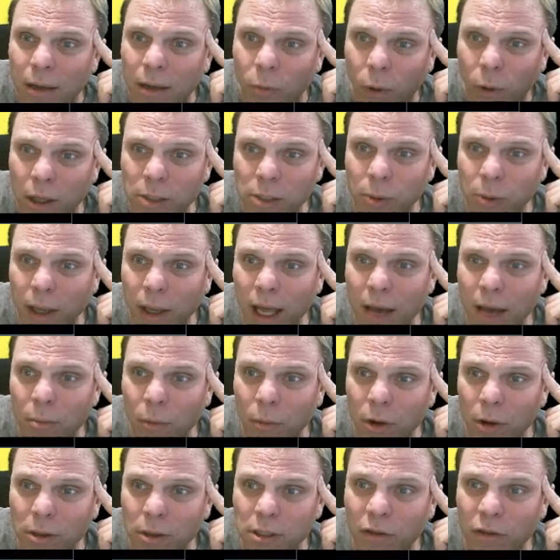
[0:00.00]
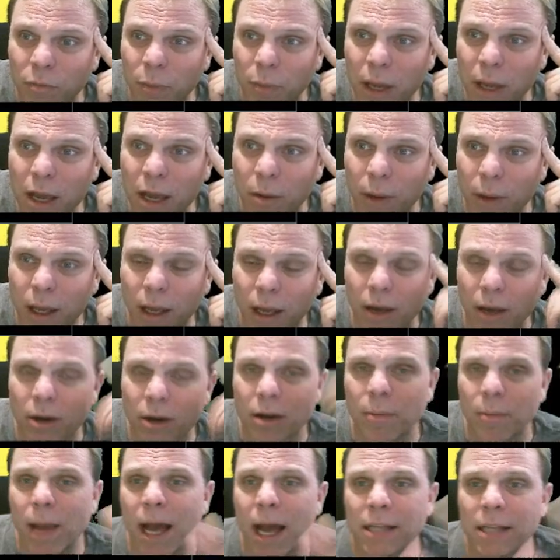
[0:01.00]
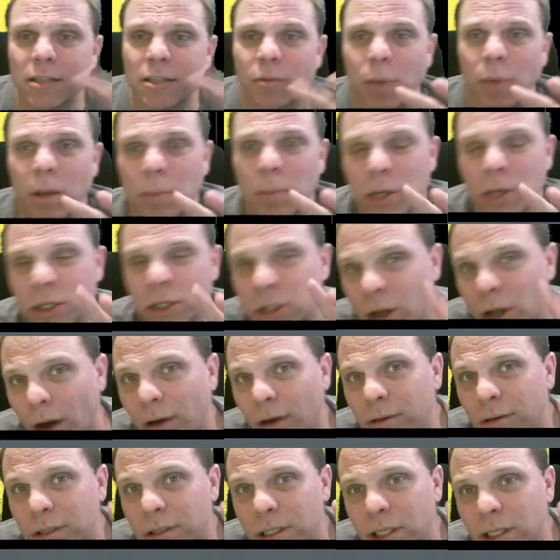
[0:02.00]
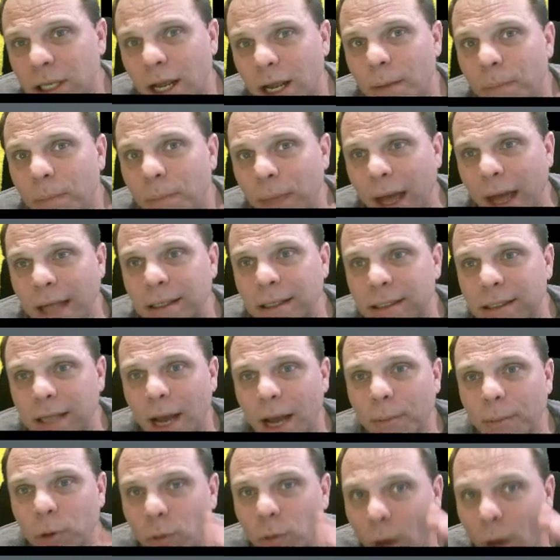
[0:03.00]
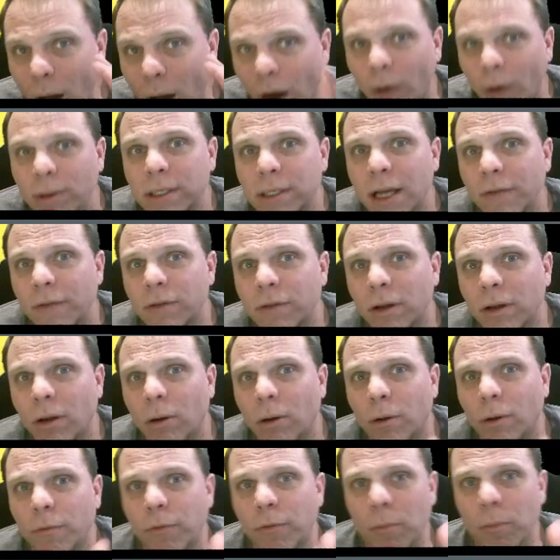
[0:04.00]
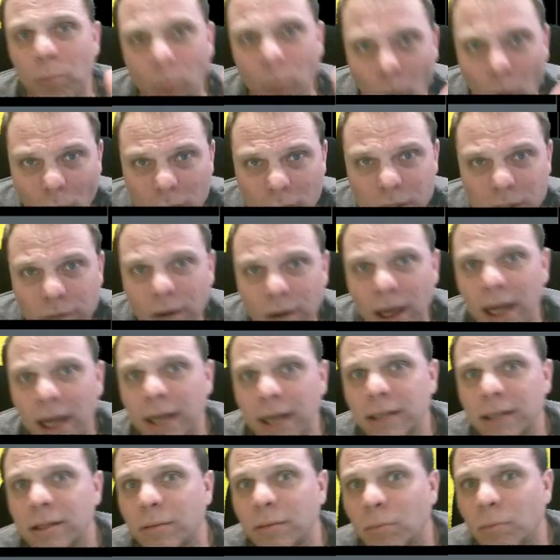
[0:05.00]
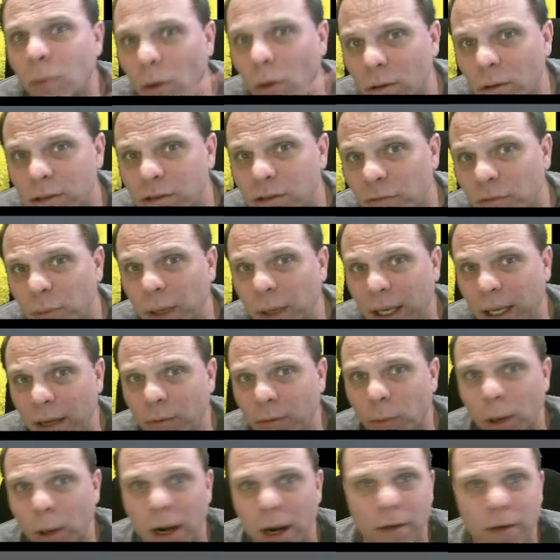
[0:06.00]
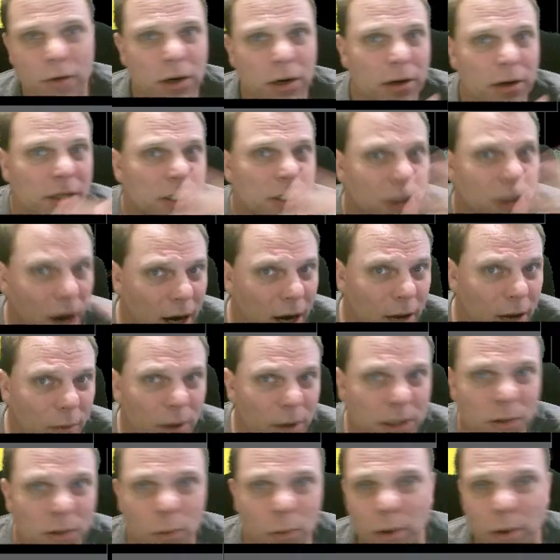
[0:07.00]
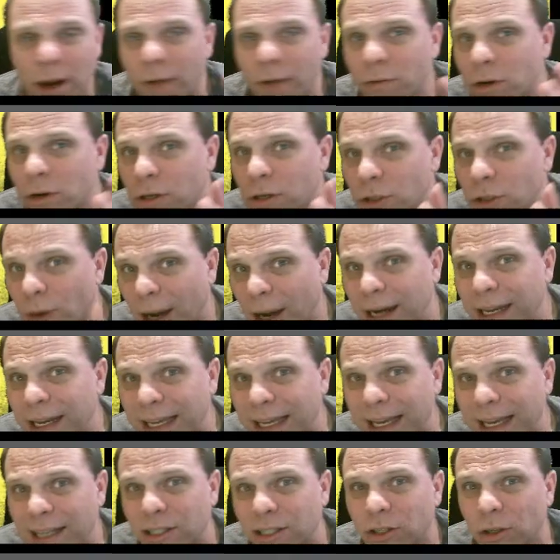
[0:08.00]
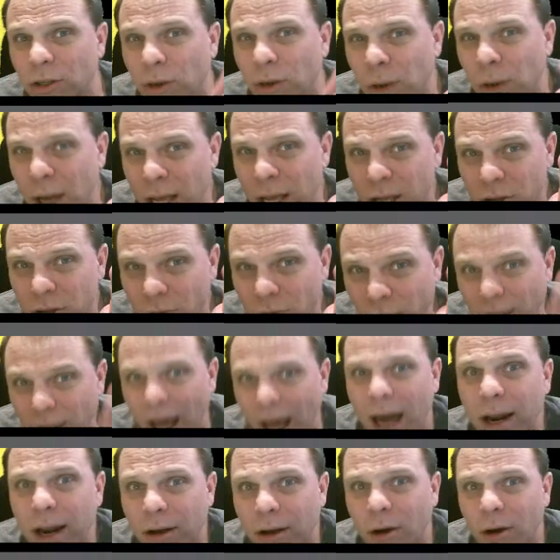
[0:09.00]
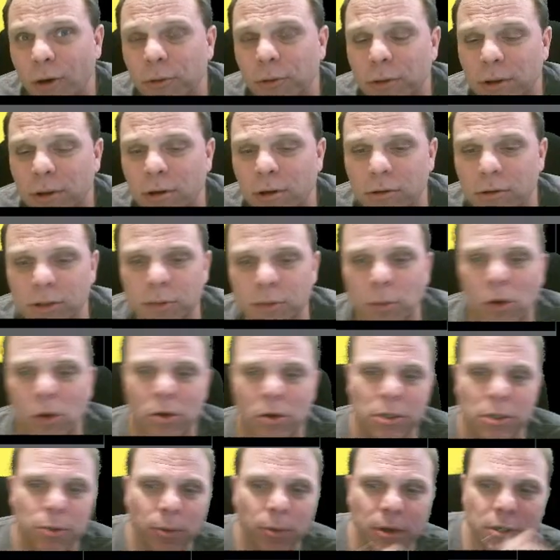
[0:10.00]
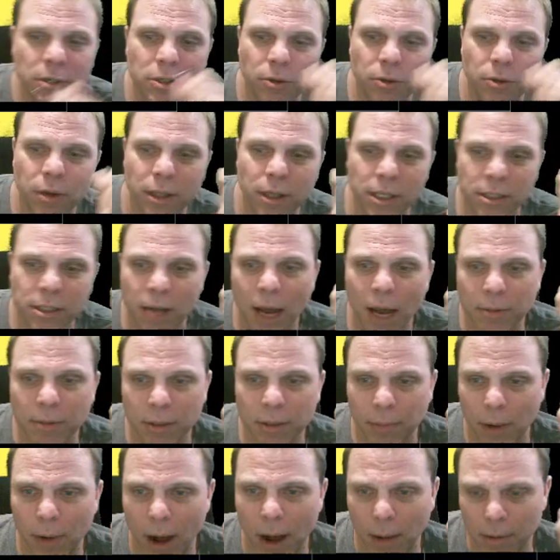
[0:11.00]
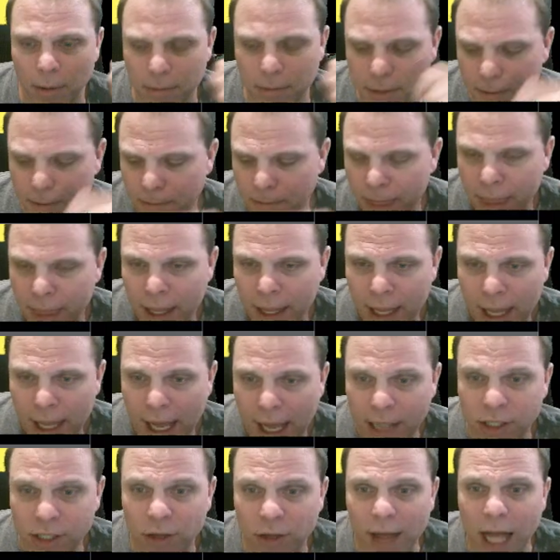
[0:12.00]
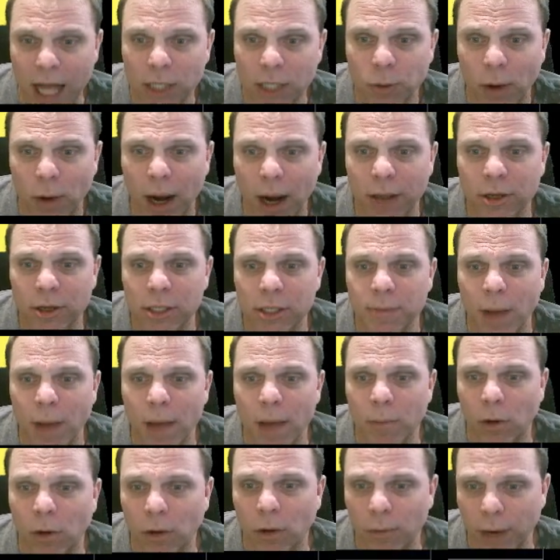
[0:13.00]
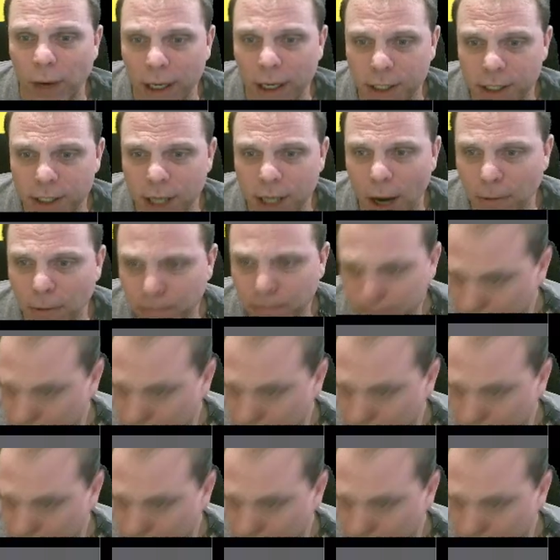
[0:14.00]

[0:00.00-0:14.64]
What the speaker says: once we get moles of B, we can go to mass of B, but don't skip that step. You always have to go from moles of A to moles of B. Whatever you're starting with to whatever you're trying to get to, you've got to go through those moles when you're doing these types of problems. And so that's where I use my mole ratio.